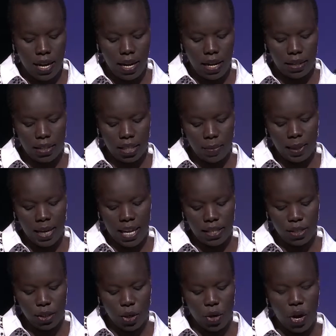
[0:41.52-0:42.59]
and she began
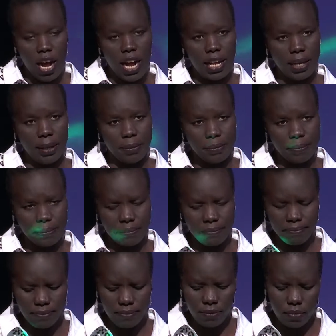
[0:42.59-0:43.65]
to cry.
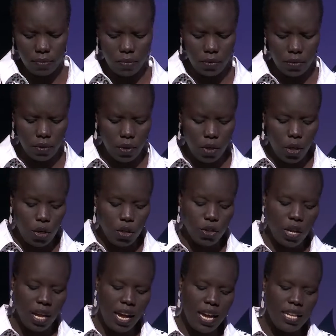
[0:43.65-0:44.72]
So
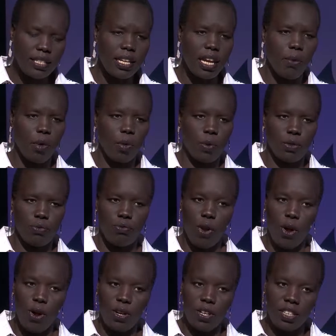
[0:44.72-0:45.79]
I asked her what was
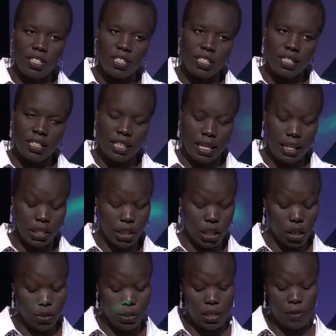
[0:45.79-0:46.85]
wrong, and she
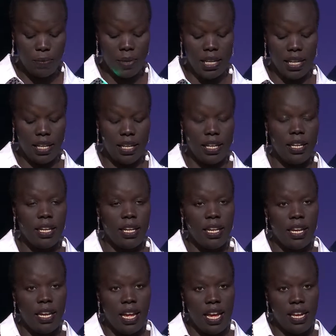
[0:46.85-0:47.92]
looked at me
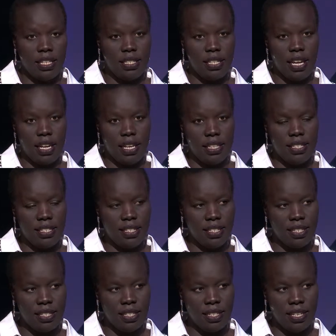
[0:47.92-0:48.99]
and said,
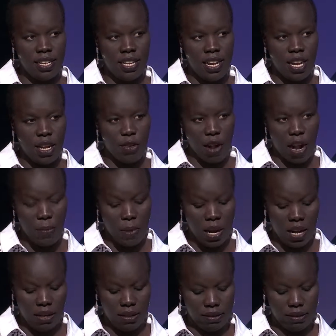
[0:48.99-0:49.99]
"Grandma."